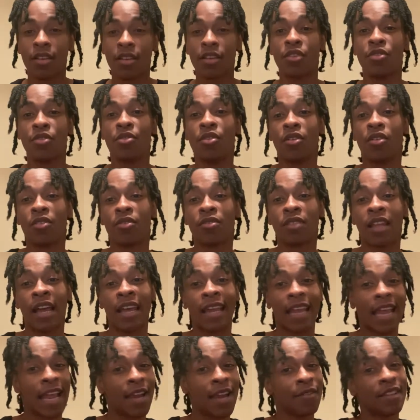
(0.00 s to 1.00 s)
You're going to
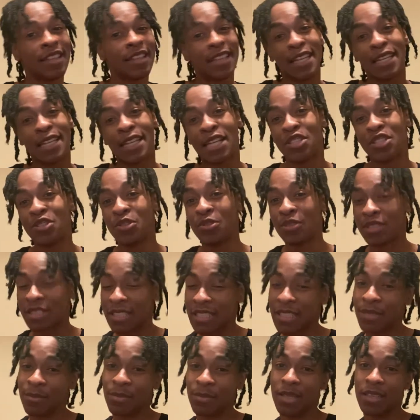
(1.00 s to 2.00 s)
like everything that you
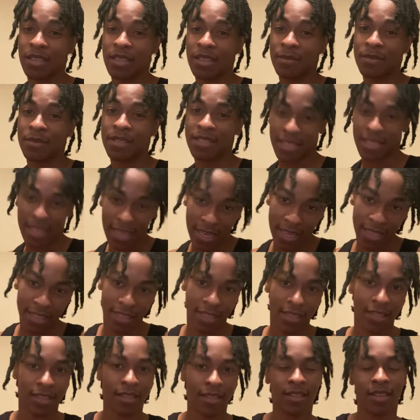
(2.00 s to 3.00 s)
see, man. I'm telling
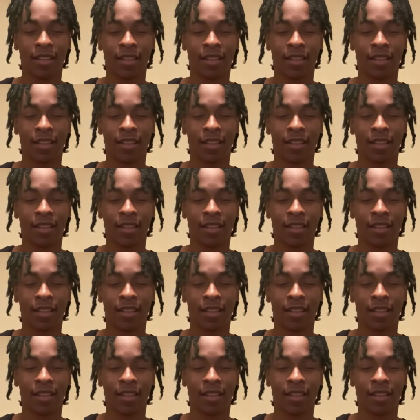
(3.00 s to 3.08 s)
you.